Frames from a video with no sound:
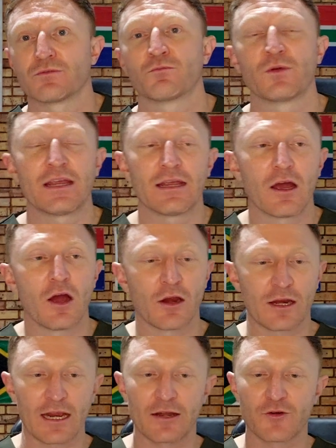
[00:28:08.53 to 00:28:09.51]
We
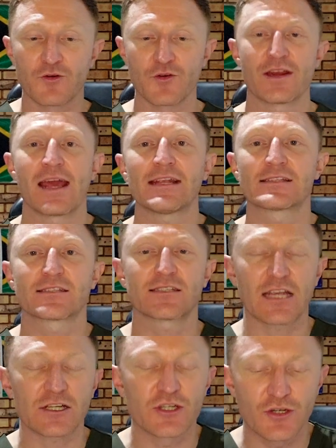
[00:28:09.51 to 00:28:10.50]
can create
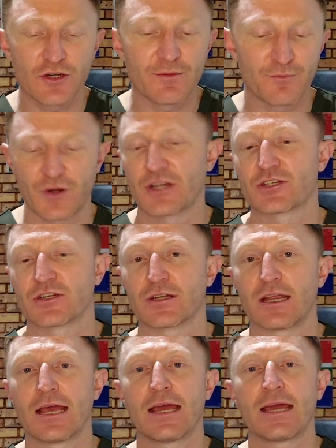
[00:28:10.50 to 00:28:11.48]
such a good
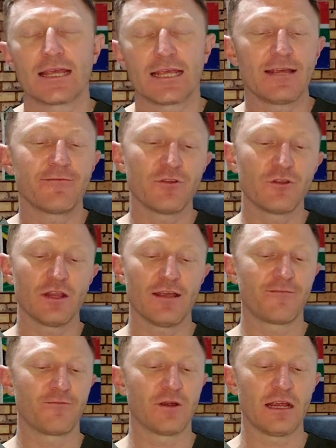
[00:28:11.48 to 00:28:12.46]
impression, even
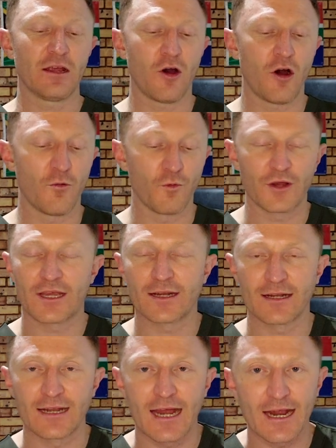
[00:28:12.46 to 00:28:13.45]
if we are working
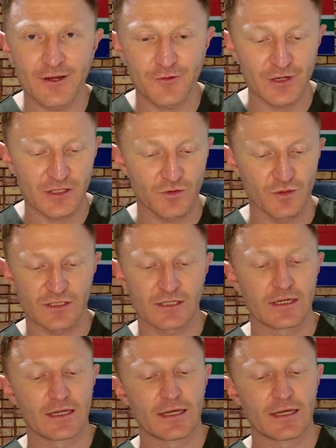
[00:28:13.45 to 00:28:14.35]
in an under-resourced